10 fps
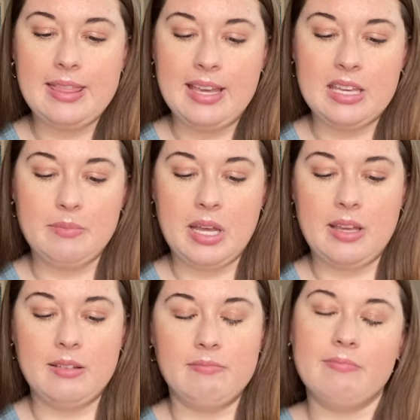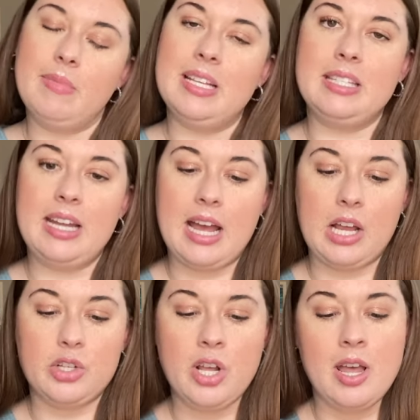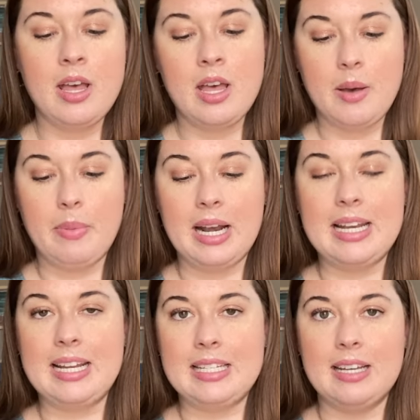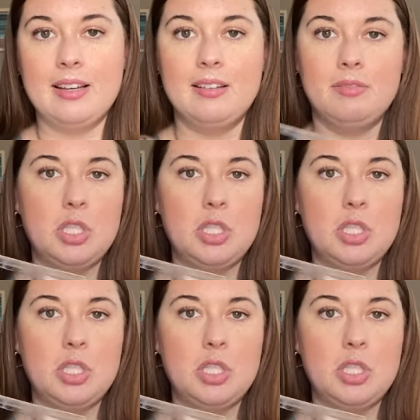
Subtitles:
think, in my stash, but I need to